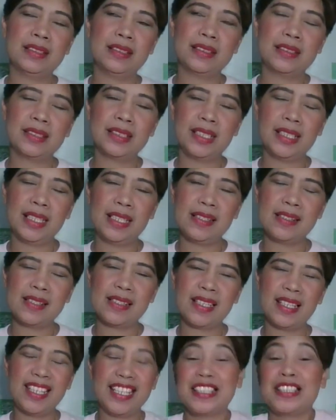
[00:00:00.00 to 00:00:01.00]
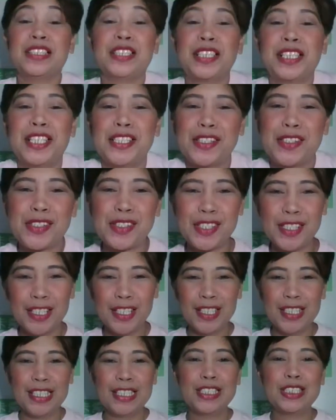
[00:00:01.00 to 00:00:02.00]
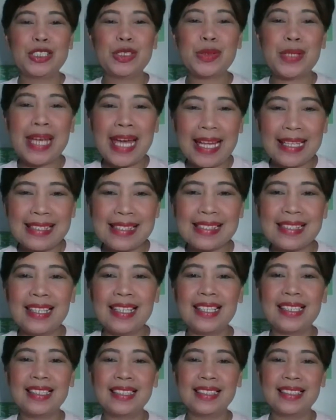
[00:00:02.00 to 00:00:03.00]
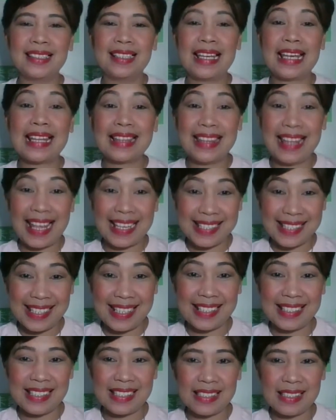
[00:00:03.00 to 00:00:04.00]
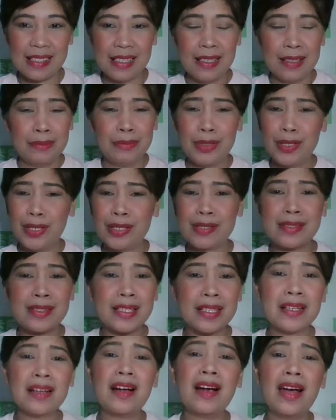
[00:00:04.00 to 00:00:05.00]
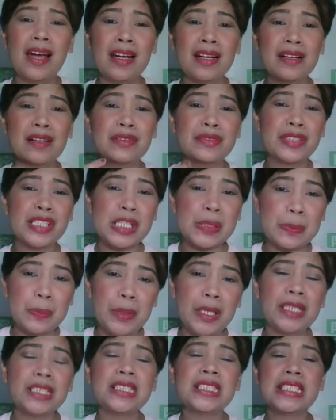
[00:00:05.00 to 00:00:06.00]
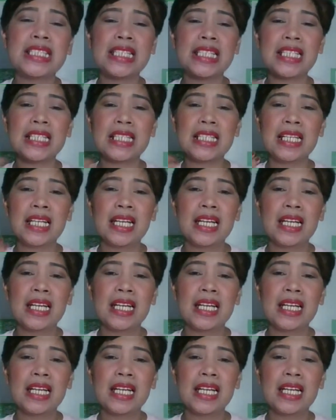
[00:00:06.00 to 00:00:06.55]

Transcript: shall I say, it hurts to cancel classes because there are corresponding